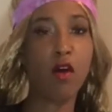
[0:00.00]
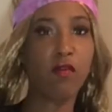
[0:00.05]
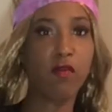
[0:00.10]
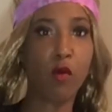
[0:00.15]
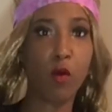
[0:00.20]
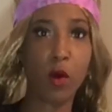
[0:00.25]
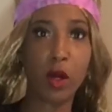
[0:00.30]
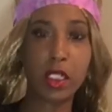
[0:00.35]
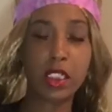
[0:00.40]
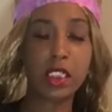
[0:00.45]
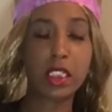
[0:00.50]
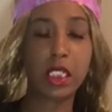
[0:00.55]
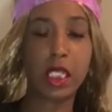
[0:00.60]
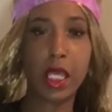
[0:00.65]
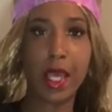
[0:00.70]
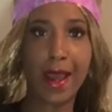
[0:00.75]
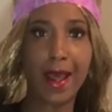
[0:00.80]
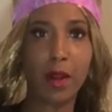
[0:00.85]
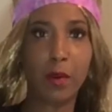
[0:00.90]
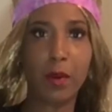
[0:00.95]
afford to
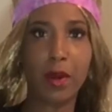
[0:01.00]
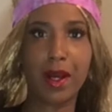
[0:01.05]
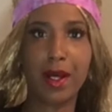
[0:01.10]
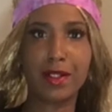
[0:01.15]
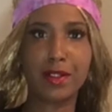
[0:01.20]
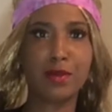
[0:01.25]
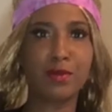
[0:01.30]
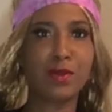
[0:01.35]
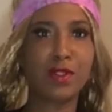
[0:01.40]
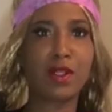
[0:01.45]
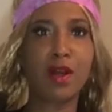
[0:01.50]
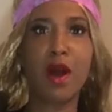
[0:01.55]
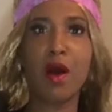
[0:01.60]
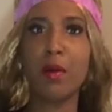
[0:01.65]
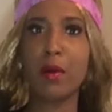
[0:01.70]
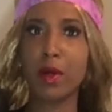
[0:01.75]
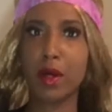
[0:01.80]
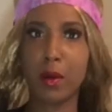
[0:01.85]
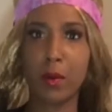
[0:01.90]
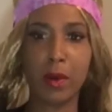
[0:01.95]
get Halloween costumes,
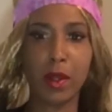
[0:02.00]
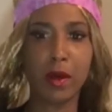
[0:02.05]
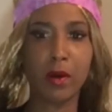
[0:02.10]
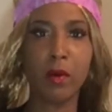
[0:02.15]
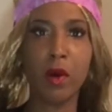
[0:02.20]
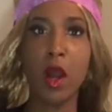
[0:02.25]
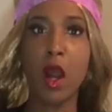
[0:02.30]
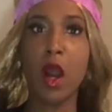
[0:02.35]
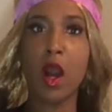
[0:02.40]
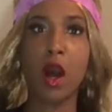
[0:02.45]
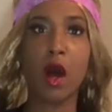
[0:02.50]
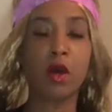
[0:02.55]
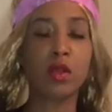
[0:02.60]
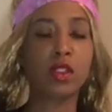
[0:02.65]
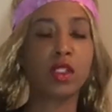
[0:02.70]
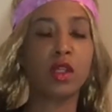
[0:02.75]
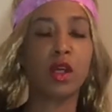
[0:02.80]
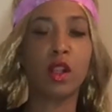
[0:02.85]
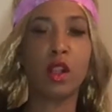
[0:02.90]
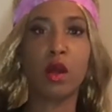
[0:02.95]
go to Goodwill. Go
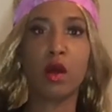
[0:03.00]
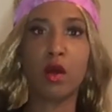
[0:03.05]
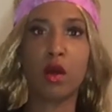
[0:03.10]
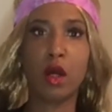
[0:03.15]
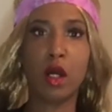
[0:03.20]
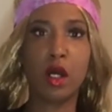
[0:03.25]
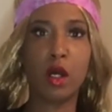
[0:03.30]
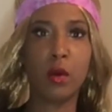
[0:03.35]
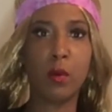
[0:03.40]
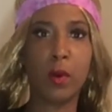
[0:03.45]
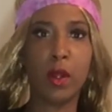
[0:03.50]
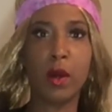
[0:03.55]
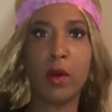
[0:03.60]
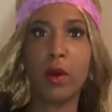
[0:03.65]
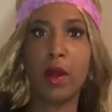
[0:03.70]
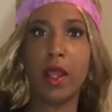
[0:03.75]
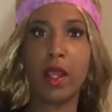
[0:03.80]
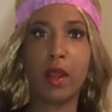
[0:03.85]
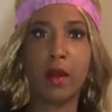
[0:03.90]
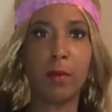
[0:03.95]
to your local
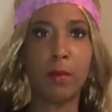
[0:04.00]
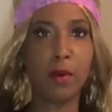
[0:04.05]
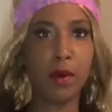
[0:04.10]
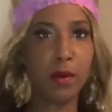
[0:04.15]
Goodwill and